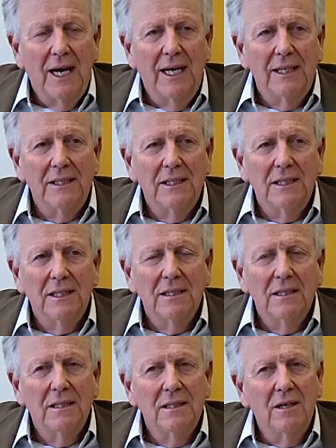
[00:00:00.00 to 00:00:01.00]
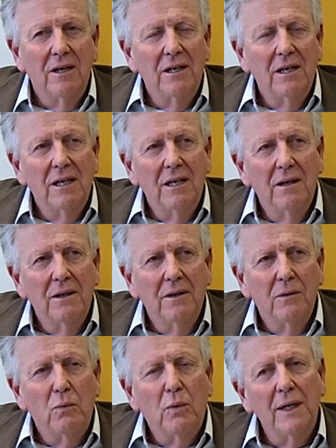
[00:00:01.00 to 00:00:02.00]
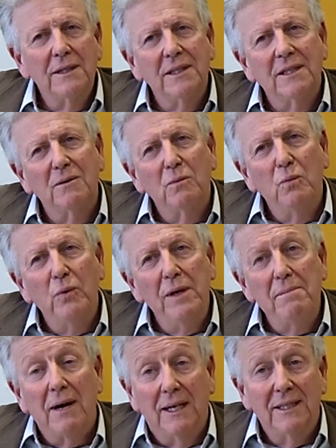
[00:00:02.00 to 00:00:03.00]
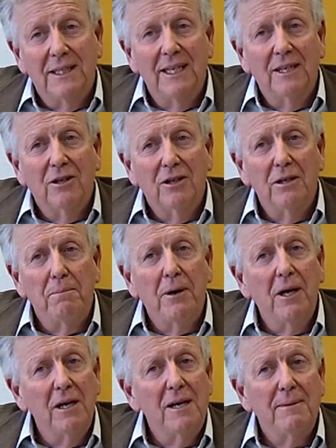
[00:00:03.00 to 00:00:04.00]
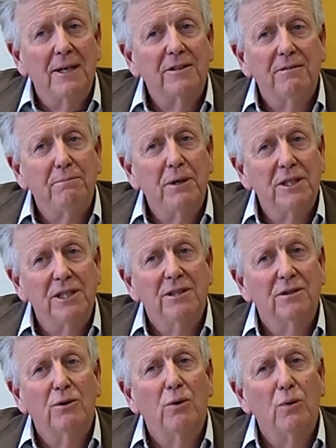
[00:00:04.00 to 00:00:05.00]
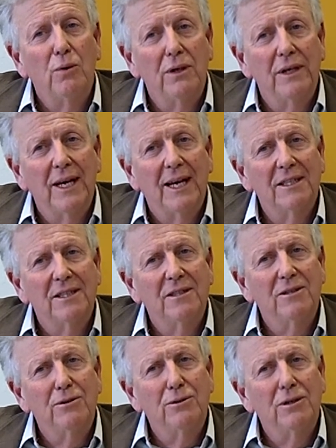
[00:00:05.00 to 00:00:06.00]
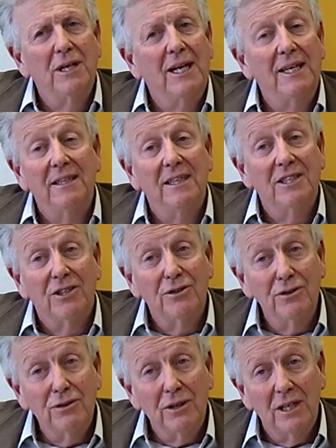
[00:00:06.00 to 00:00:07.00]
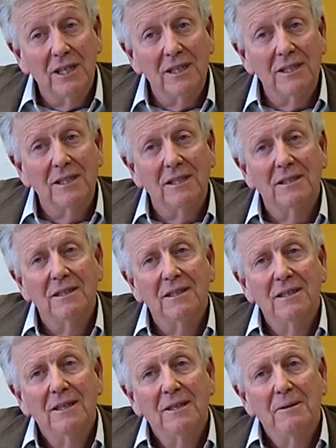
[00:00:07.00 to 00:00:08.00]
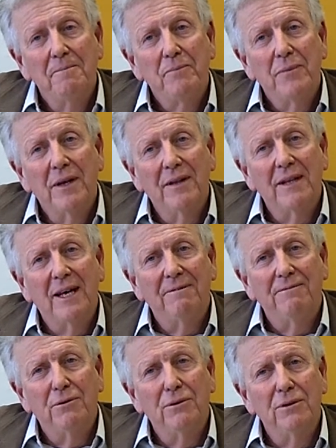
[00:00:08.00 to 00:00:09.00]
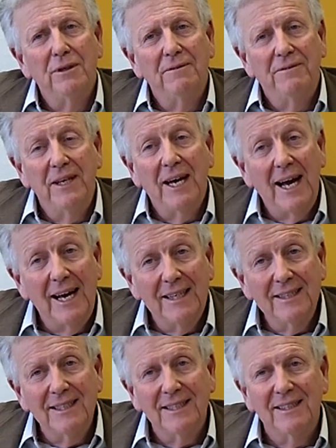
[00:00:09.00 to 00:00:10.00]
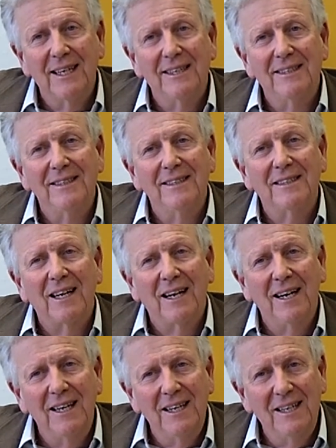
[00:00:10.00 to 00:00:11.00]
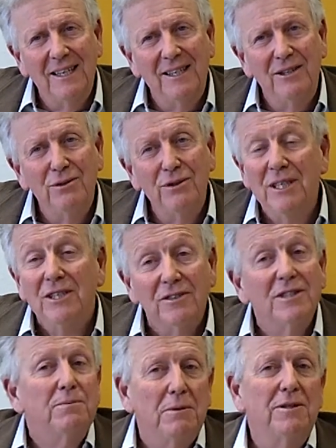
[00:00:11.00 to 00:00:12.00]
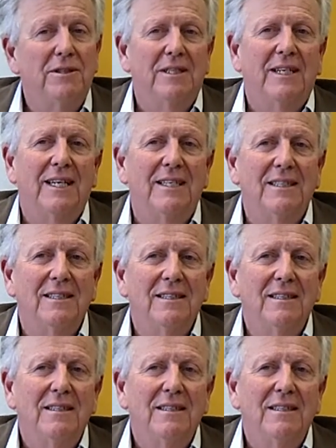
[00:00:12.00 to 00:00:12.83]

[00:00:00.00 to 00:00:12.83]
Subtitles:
and the ones that we might take on are partly a matter of personal calling. Has the Lord laid this on your heart? And therefore, if he has, then clearly you need to respond to that.